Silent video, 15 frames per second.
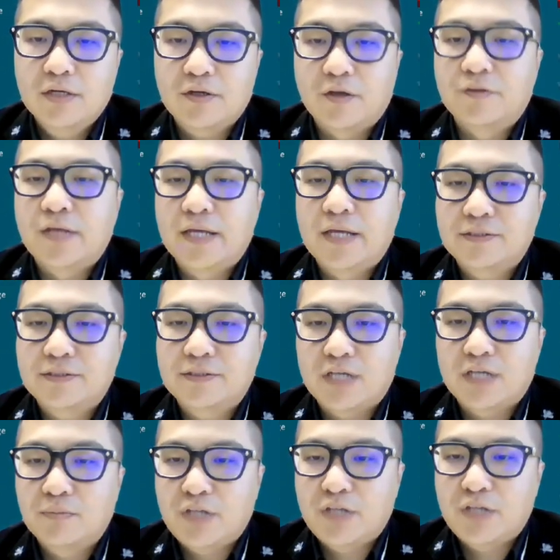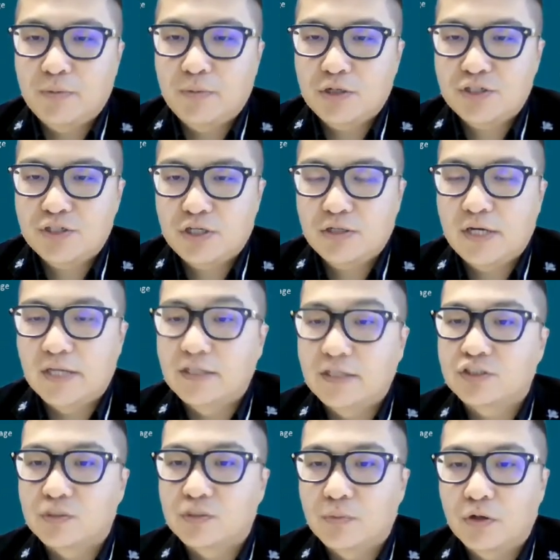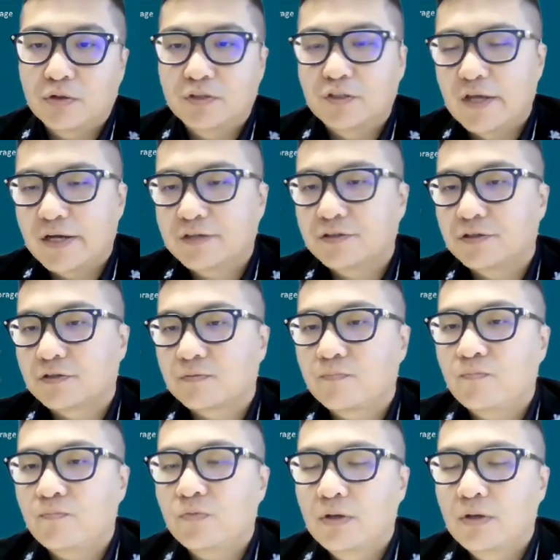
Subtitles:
contains some temperature and a smoke detector,